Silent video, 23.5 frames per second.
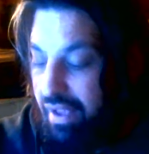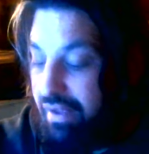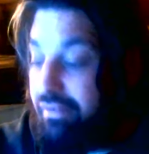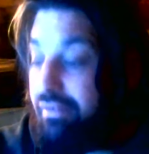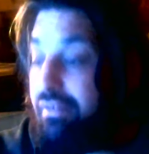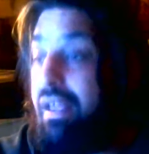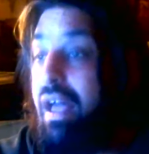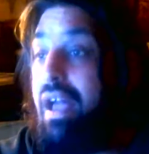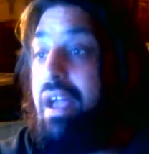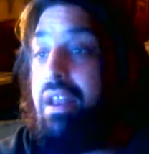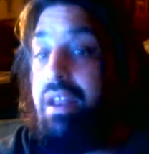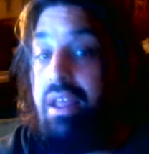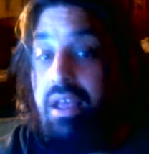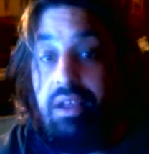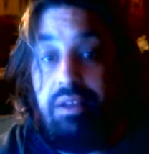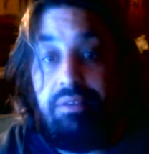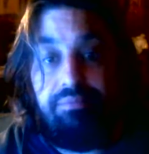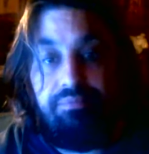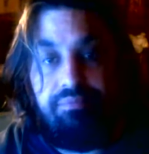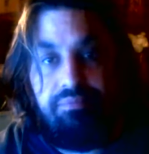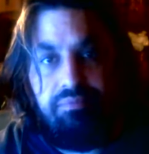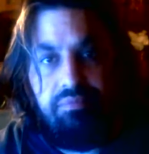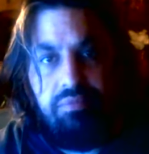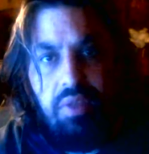
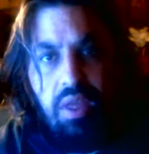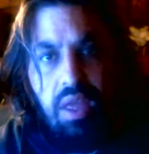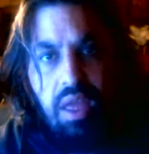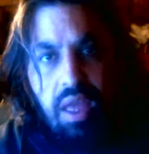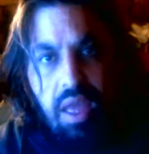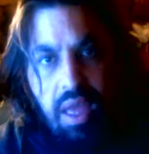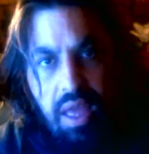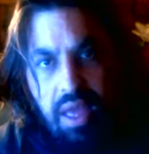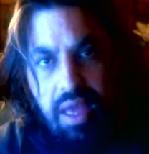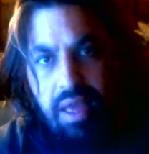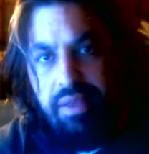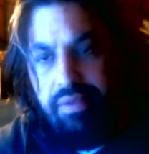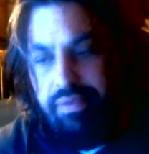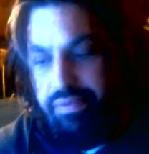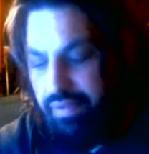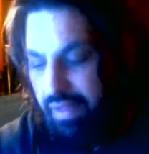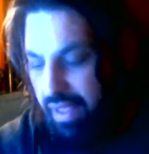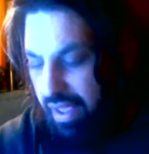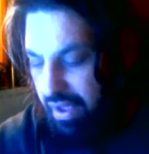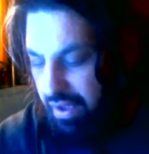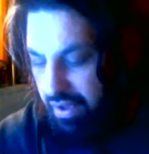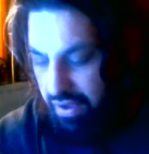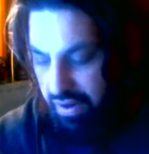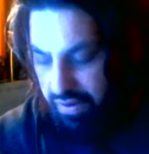exciting as
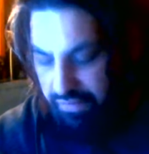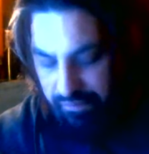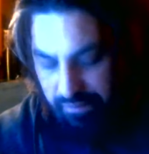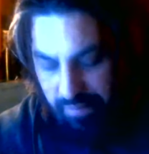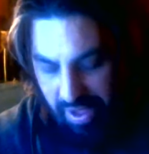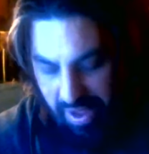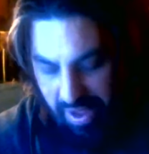they could have